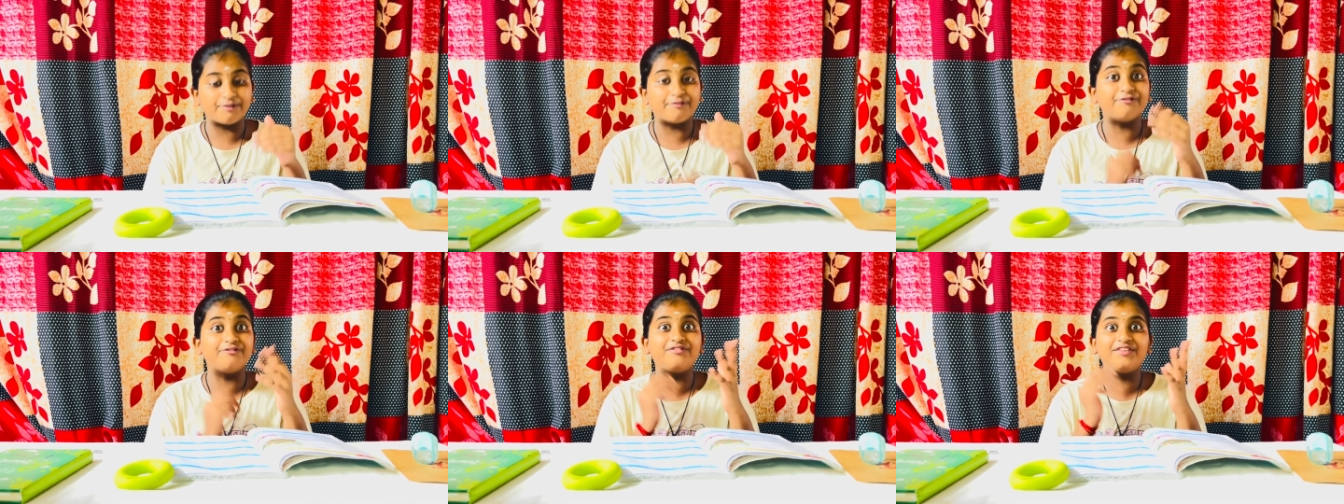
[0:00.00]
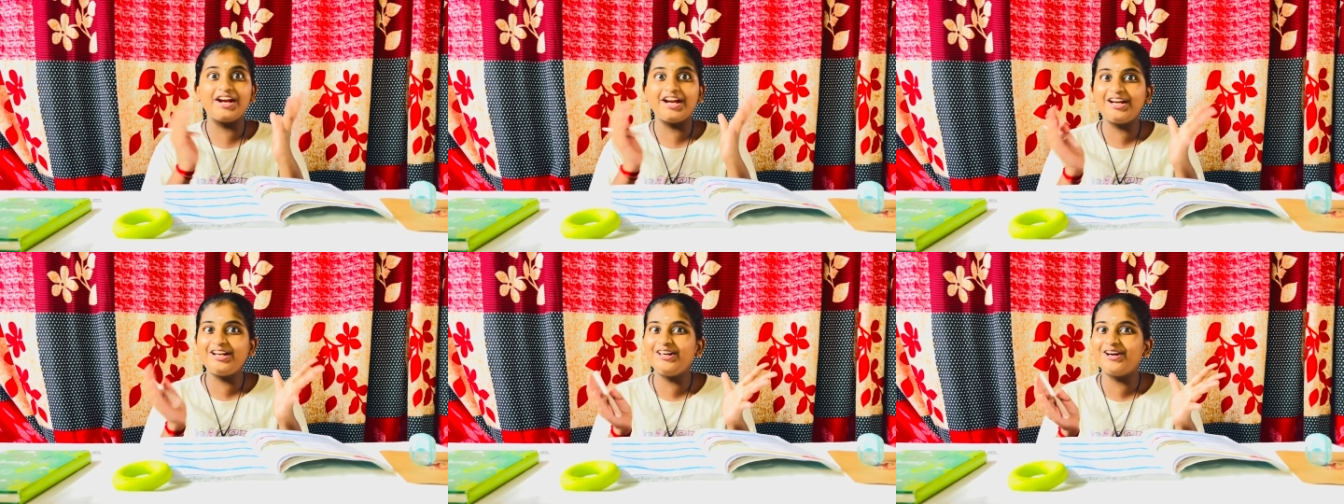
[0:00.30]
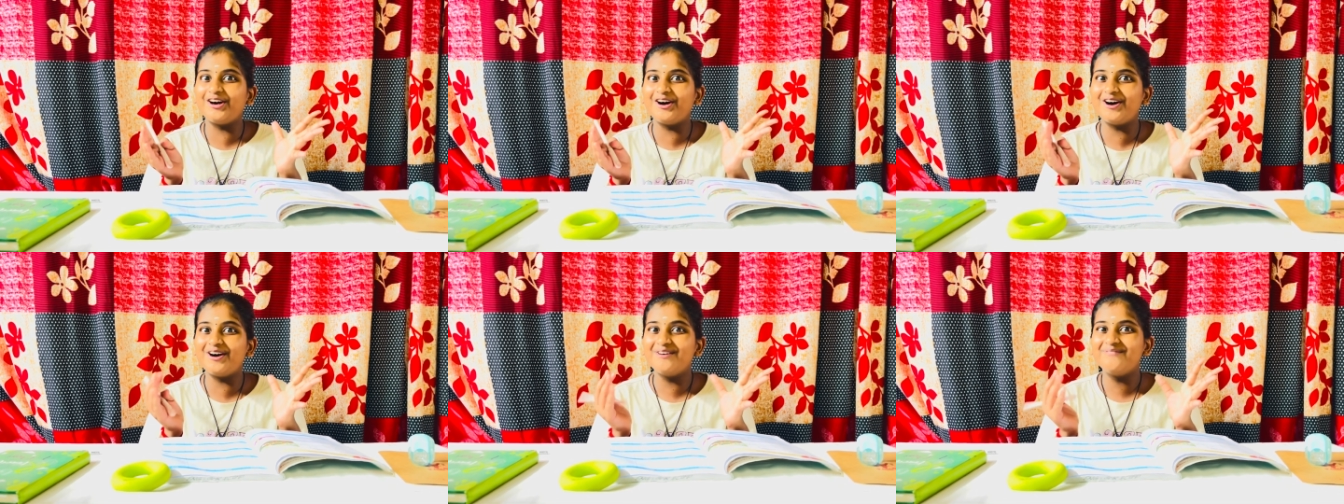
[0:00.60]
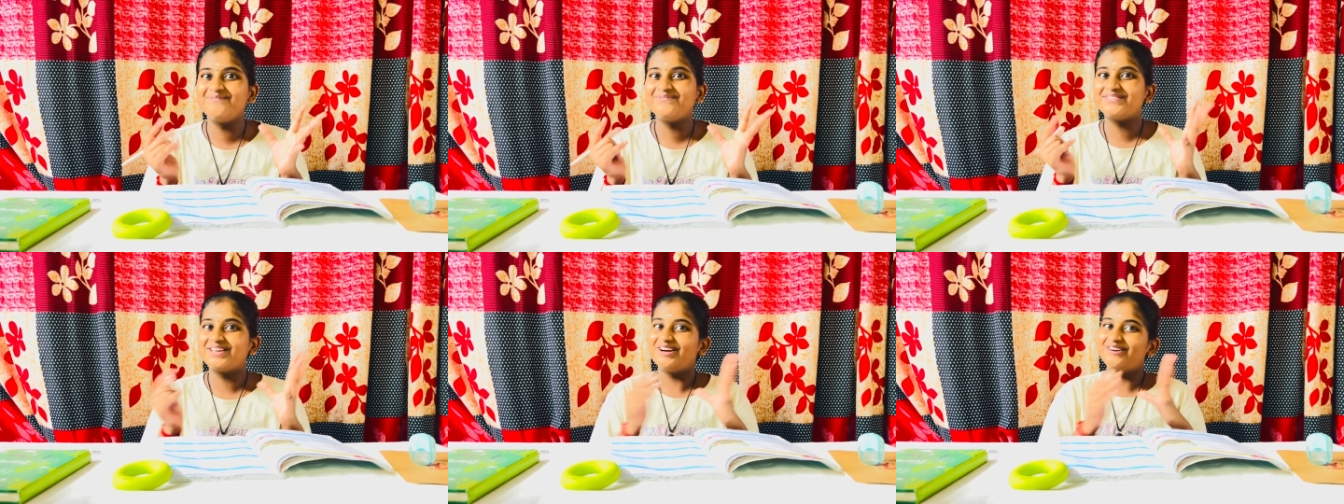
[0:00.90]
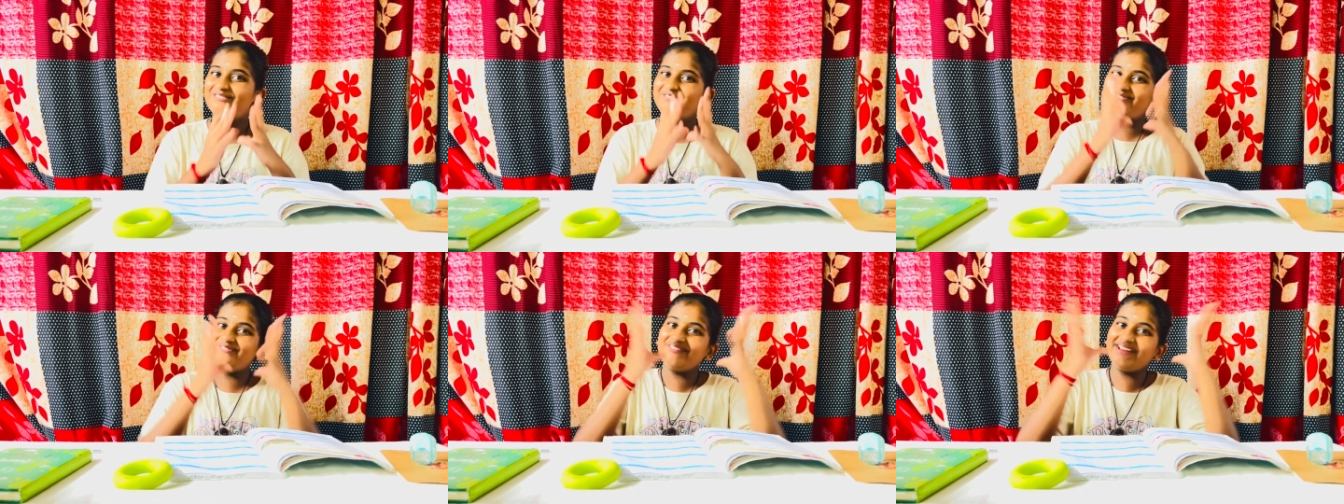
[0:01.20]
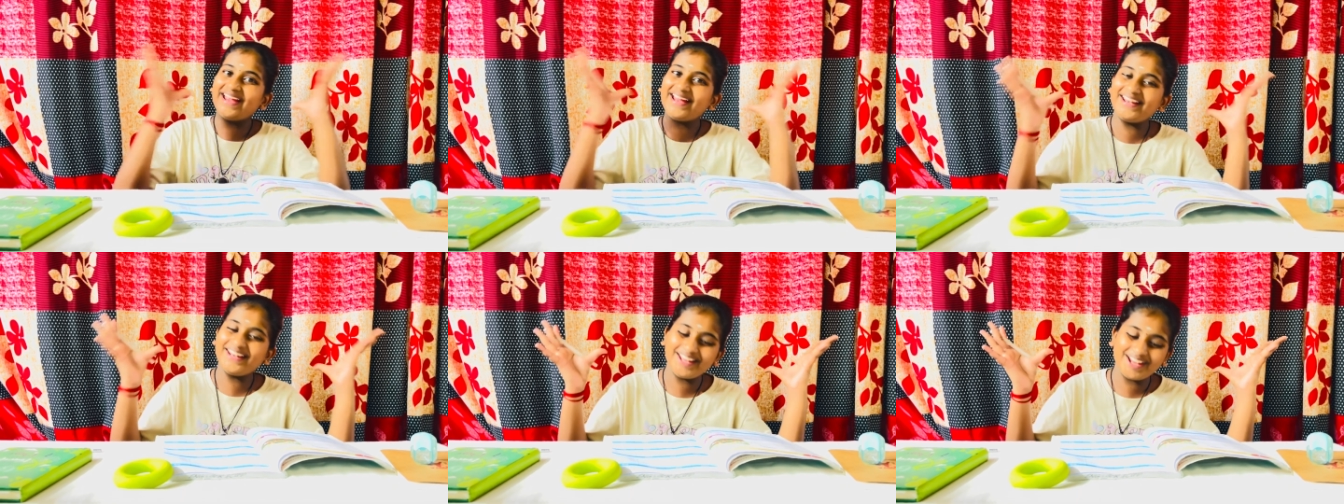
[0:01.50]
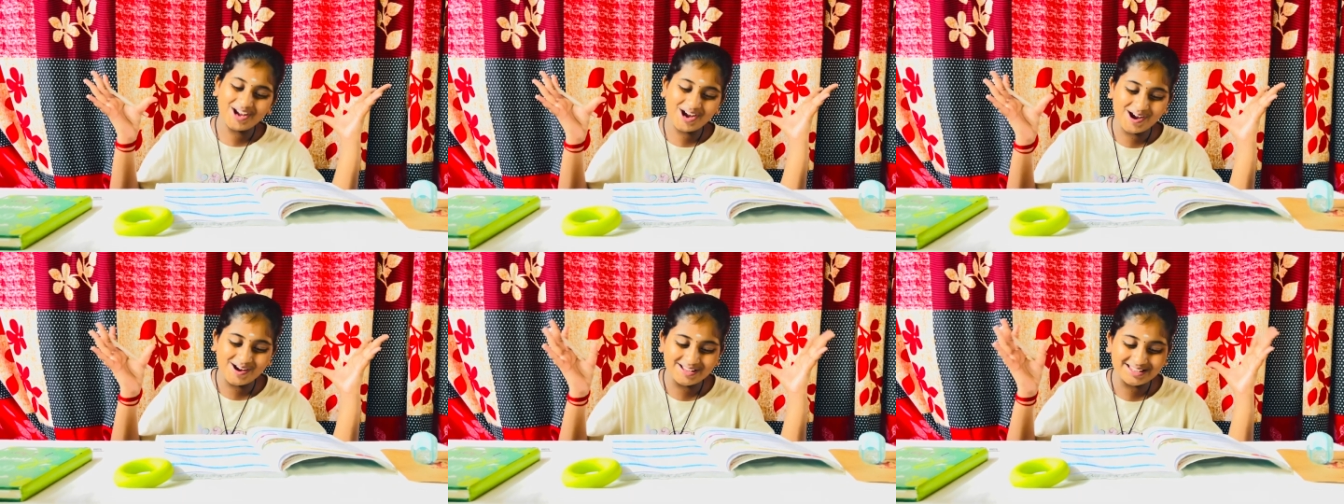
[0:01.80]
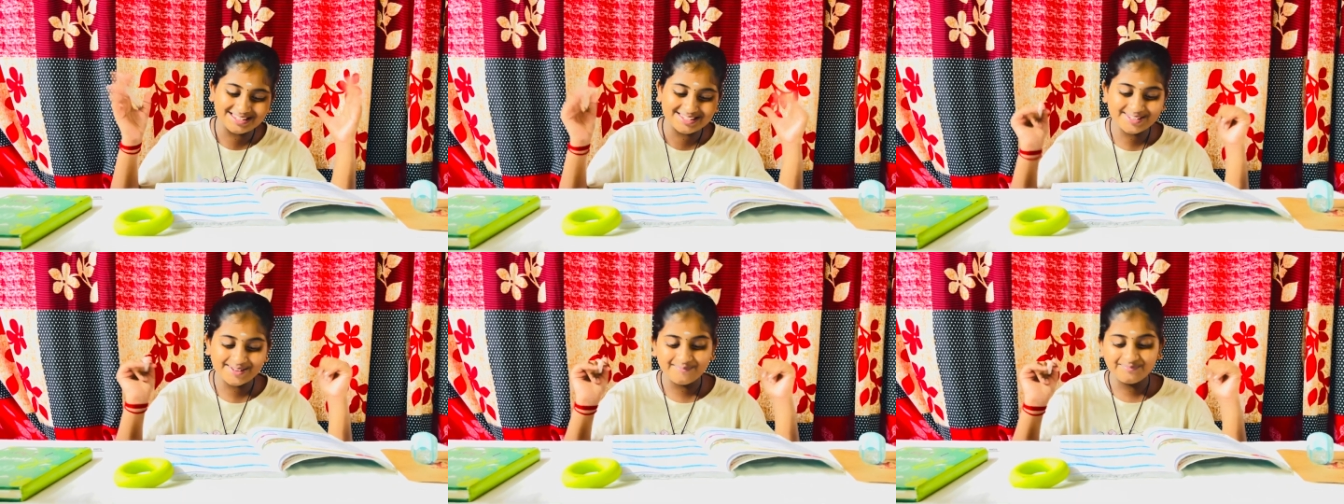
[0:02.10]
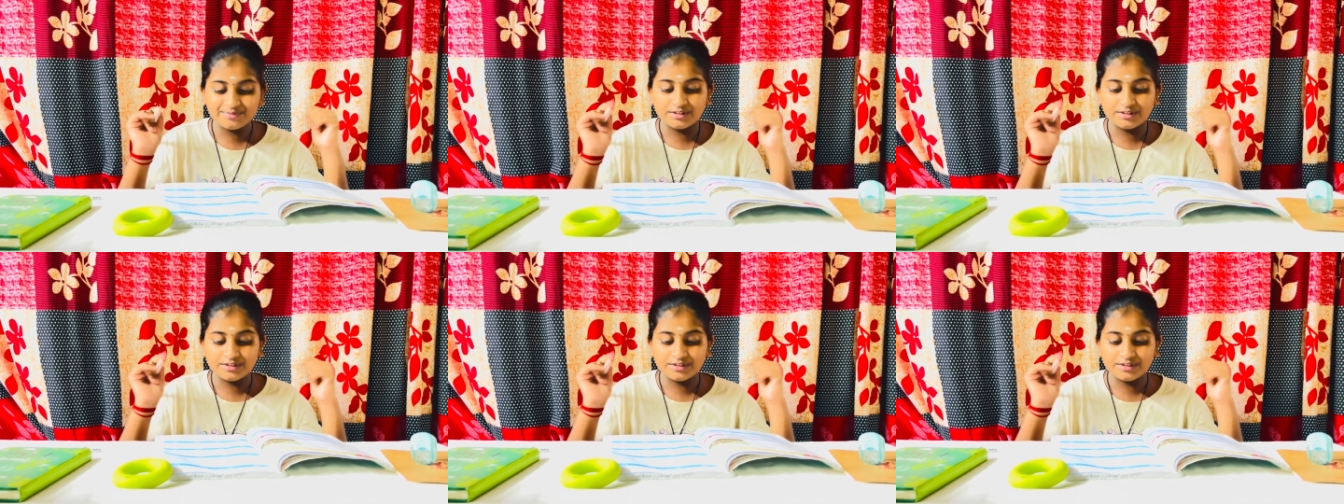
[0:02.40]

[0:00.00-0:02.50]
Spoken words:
Video, videos.